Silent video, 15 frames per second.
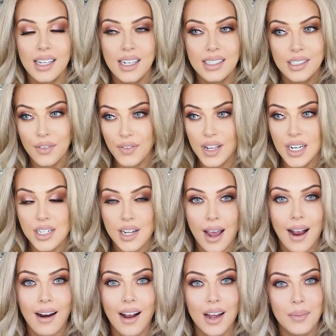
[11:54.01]
is the finished
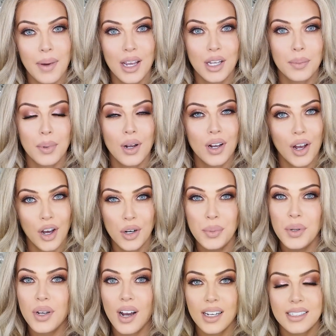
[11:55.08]
hair and makeup look. I hope
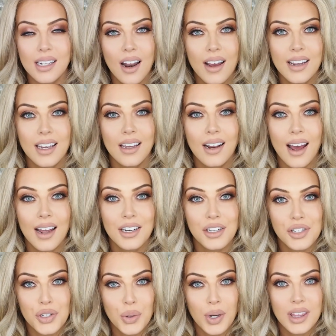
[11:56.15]
you guys like it and
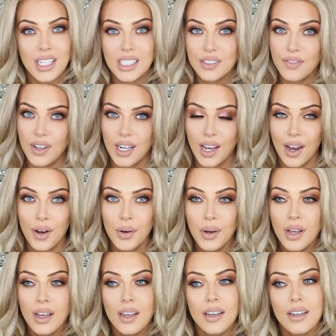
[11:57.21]
enjoyed this video.
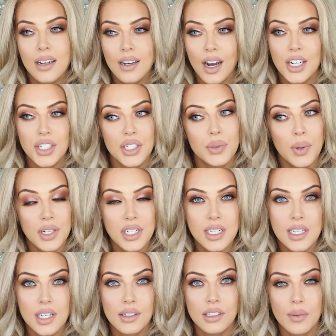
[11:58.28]
I just wanted to
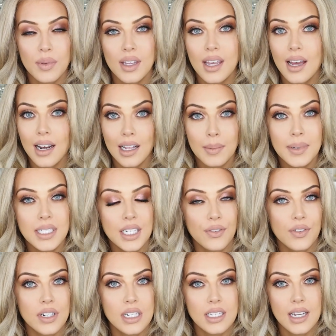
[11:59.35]
do something a little bit
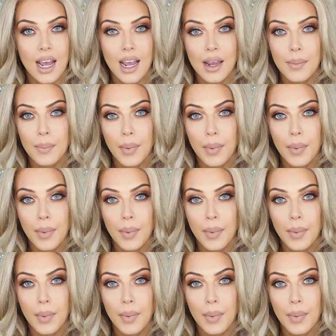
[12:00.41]
different today